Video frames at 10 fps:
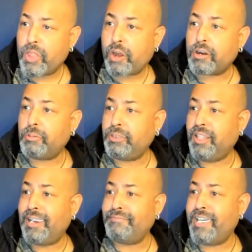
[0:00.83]
Are we
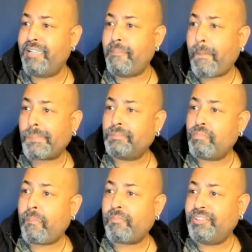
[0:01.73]
live now?
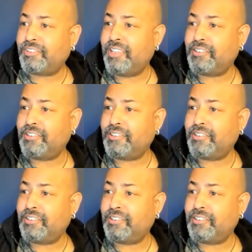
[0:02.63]
It says